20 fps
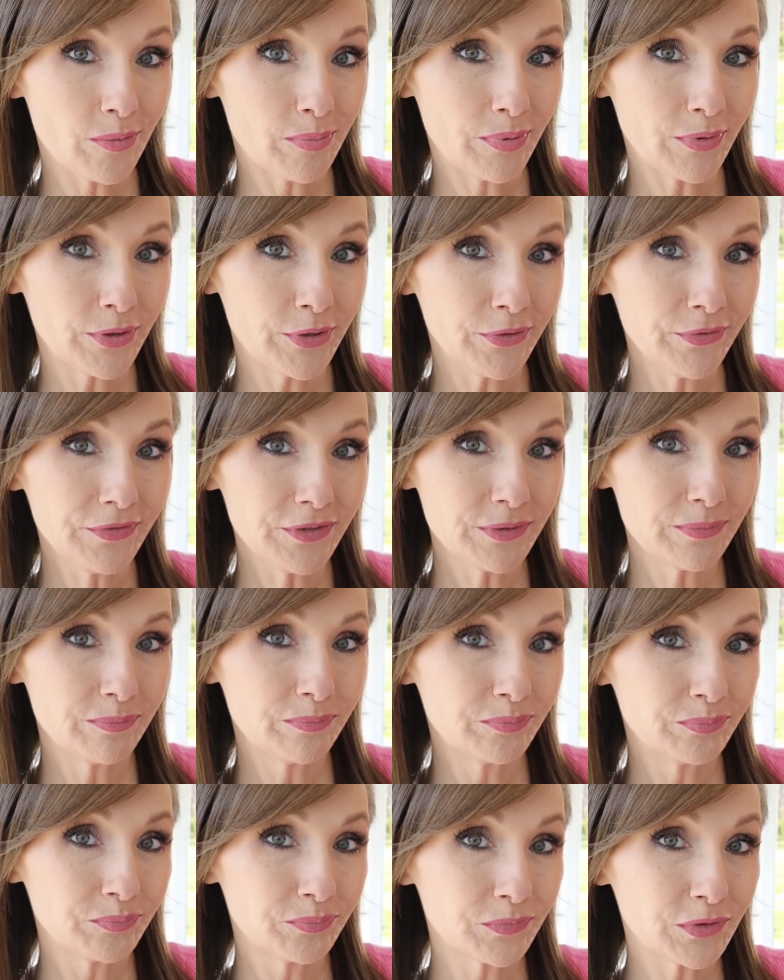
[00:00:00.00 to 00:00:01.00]
approved,
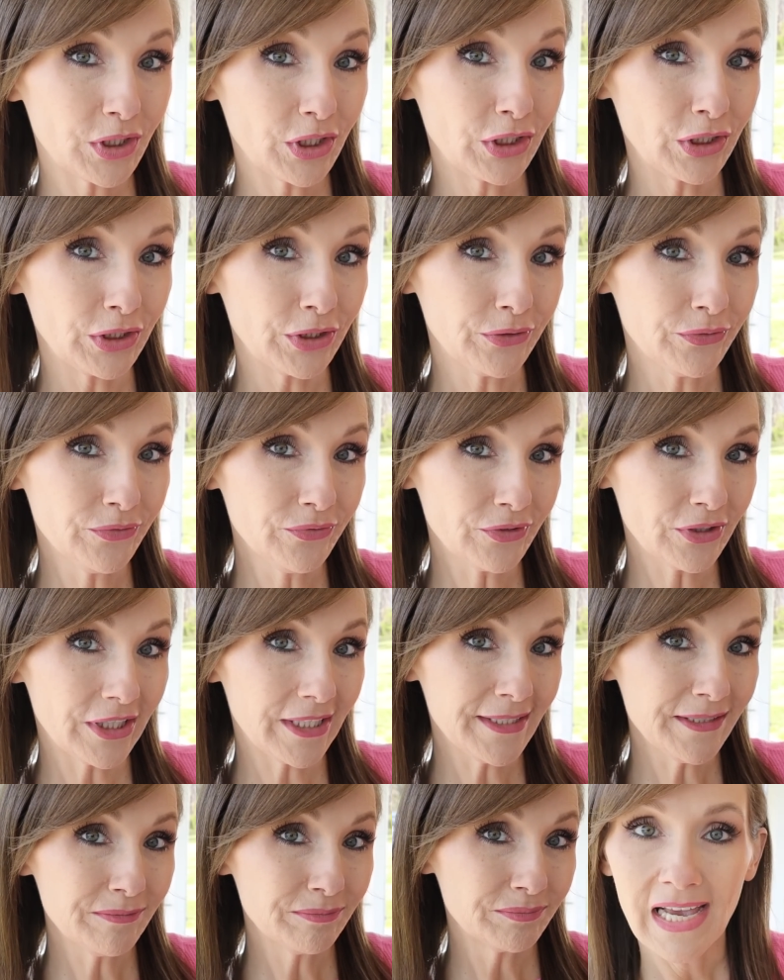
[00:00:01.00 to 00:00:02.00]

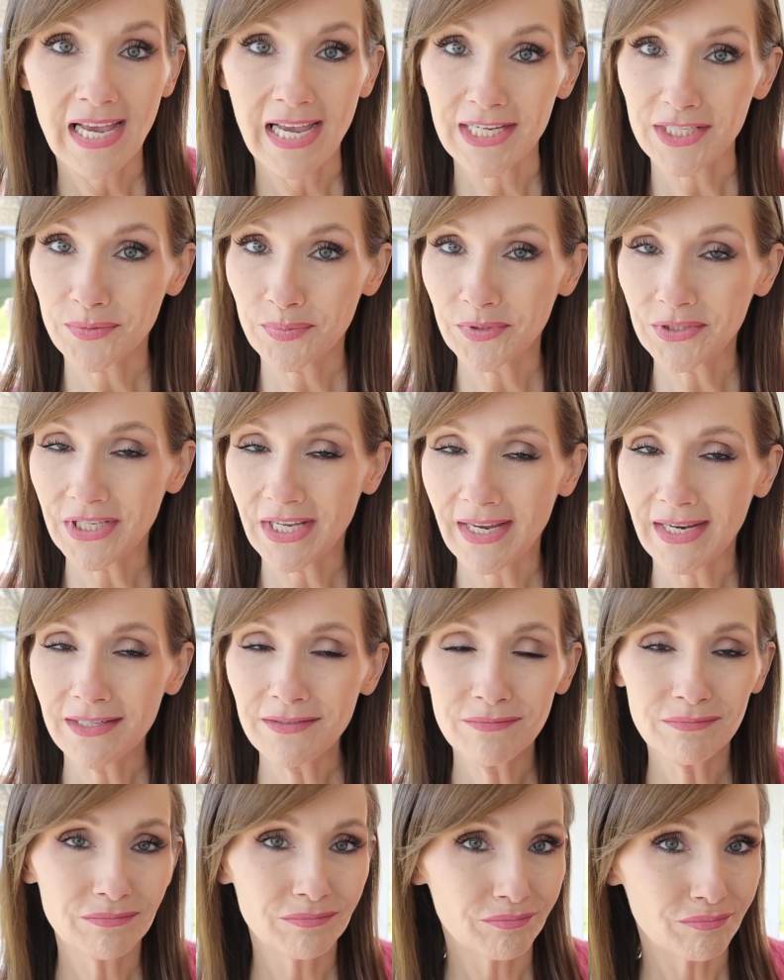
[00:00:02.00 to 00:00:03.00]
gluten-free,
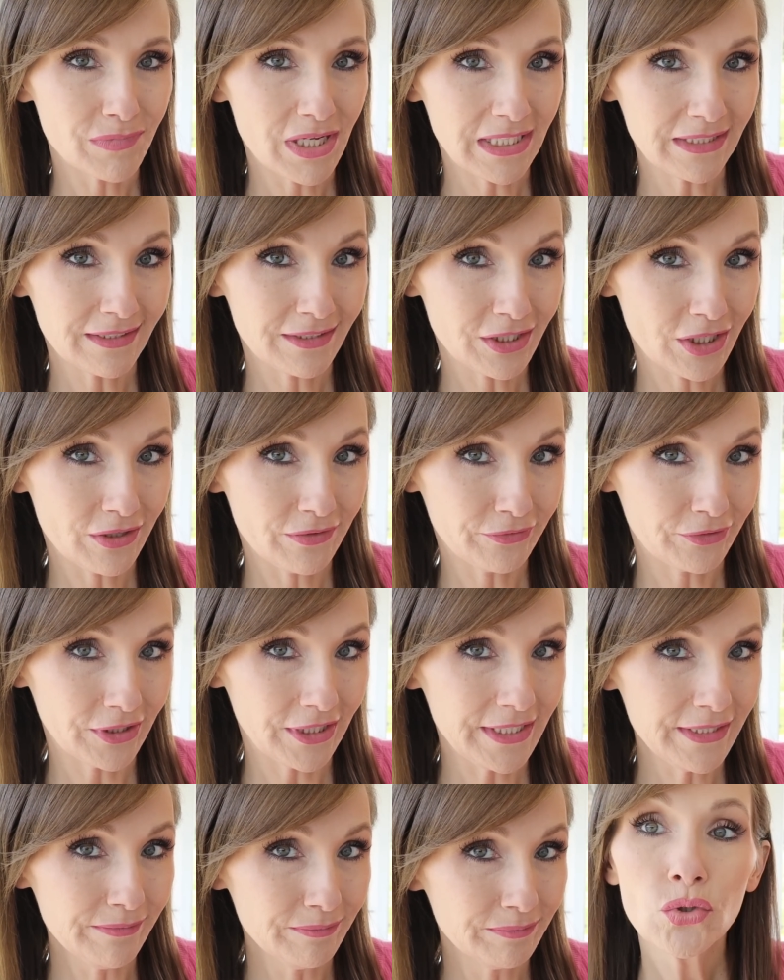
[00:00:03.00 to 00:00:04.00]
aspartame,
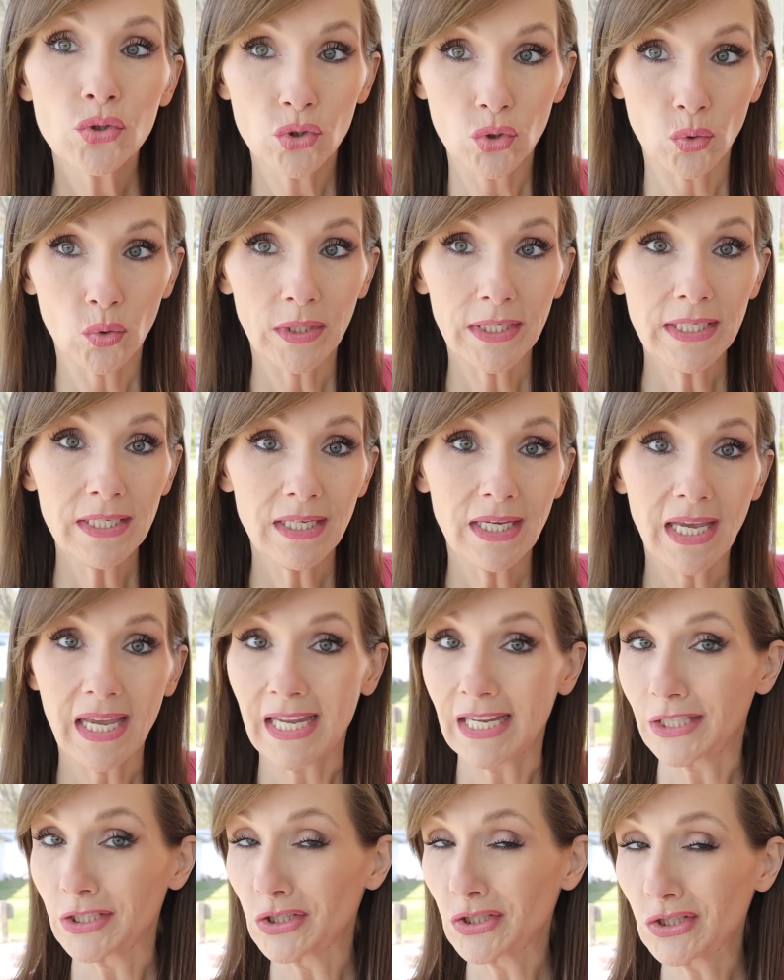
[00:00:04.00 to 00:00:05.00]
maltitol-free, soy,
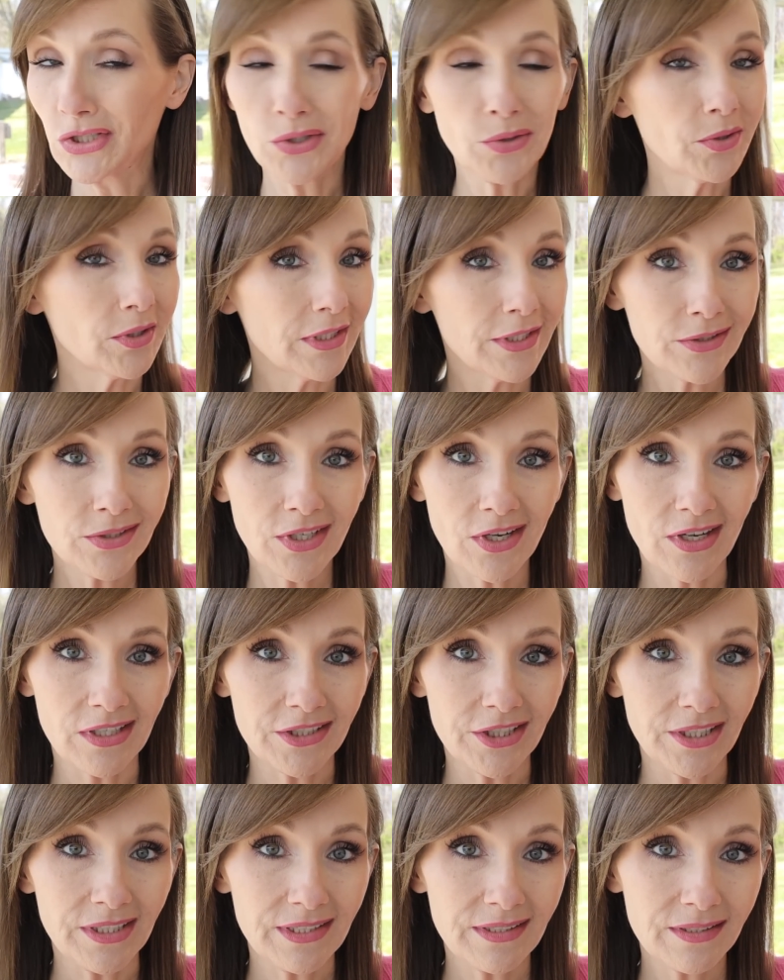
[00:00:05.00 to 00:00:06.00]
and sucralose
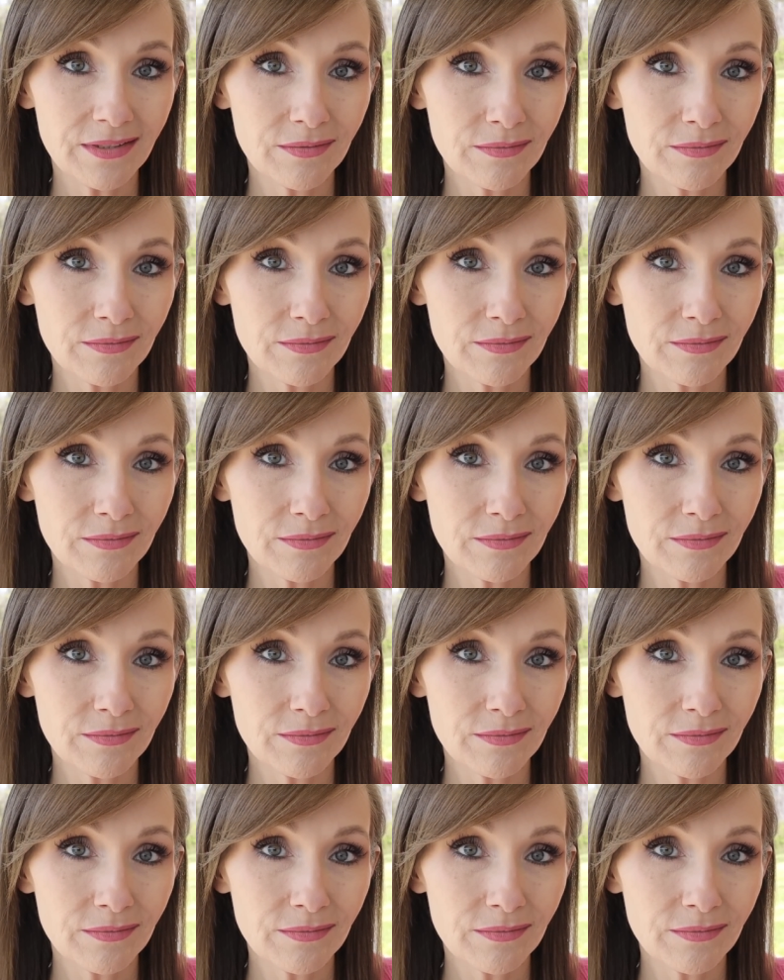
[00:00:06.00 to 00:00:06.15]
conscious.